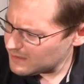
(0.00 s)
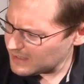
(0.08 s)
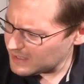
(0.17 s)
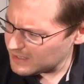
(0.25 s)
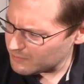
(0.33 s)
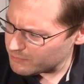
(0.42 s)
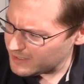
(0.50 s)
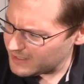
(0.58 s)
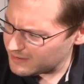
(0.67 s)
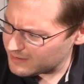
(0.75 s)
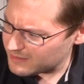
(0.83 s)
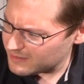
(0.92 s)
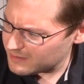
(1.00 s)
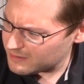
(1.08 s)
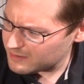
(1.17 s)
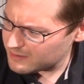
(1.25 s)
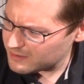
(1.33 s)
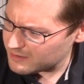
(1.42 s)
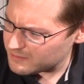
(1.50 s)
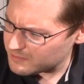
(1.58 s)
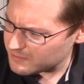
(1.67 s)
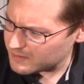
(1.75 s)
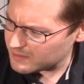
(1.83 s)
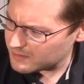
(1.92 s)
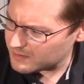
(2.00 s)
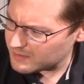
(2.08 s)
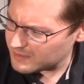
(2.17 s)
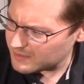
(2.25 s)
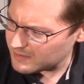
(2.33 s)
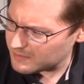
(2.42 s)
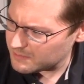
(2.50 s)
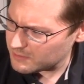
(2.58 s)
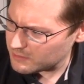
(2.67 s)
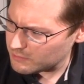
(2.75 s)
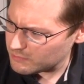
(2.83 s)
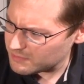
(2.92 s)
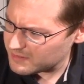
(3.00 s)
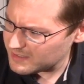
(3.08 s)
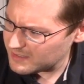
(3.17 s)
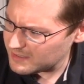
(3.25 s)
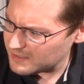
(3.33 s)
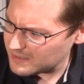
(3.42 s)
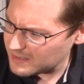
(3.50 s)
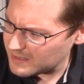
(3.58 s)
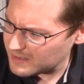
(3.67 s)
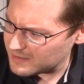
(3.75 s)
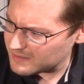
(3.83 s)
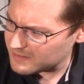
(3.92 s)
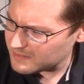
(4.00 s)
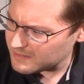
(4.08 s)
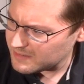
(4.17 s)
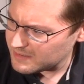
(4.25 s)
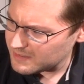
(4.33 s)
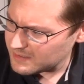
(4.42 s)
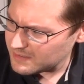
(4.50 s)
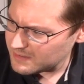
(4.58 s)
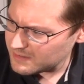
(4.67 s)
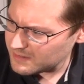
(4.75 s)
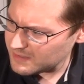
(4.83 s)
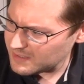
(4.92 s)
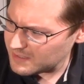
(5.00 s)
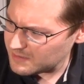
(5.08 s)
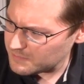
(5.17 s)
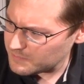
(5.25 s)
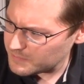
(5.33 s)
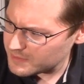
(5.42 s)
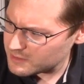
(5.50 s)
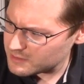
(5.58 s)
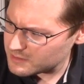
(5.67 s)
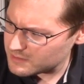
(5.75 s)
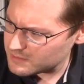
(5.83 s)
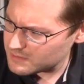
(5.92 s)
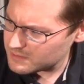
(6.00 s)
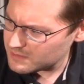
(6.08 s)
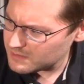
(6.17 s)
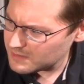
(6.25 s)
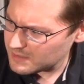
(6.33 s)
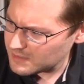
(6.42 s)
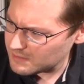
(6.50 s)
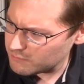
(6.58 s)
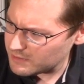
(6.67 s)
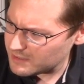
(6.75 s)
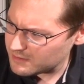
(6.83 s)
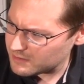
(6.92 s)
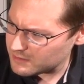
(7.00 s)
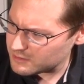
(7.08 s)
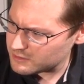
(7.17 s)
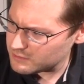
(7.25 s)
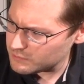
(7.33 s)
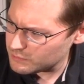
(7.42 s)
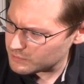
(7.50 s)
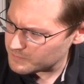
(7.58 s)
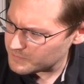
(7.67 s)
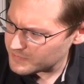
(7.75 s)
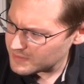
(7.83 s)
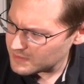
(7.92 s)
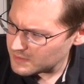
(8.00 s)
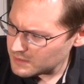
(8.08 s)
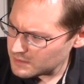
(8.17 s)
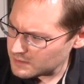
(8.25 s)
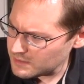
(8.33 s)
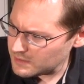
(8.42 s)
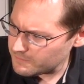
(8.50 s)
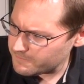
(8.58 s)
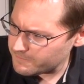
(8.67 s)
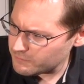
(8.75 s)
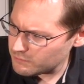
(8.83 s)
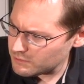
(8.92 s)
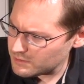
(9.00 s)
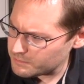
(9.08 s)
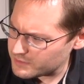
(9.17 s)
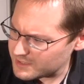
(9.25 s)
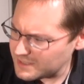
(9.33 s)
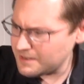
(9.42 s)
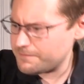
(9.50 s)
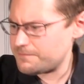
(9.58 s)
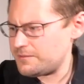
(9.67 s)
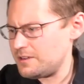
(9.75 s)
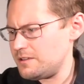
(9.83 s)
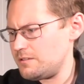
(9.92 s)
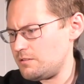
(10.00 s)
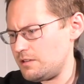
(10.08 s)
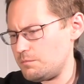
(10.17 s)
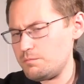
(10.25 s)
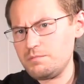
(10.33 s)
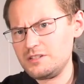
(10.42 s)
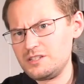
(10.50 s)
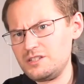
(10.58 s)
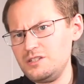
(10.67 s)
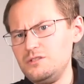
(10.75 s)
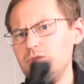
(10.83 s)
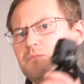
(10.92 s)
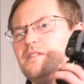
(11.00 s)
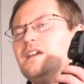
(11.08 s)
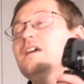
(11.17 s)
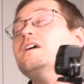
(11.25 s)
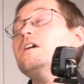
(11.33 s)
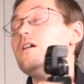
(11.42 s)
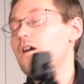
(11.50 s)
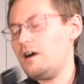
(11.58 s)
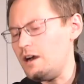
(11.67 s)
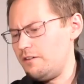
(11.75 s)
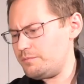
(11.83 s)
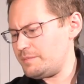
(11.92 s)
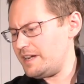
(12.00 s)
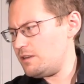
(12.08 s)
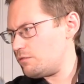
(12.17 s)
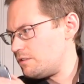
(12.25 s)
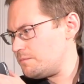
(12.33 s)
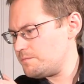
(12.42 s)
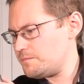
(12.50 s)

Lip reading: erase this, let's see here, no, there and there, and I raise it to not f4 but to half power,